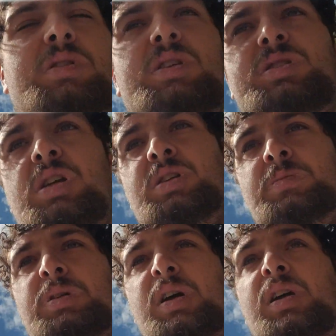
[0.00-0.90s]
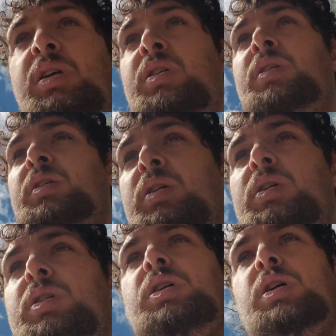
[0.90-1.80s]
this, but
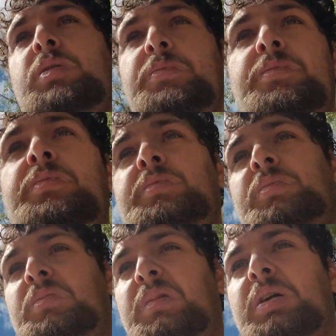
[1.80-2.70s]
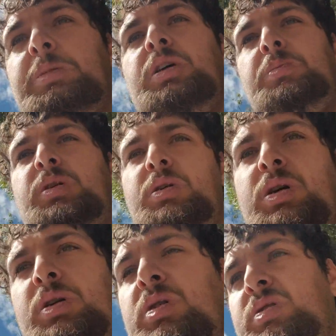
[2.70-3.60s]
I might be
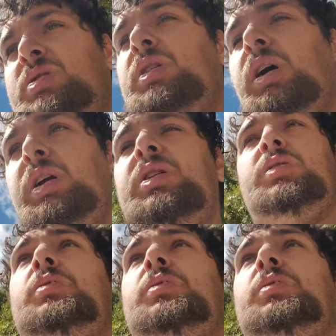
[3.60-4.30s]
starting to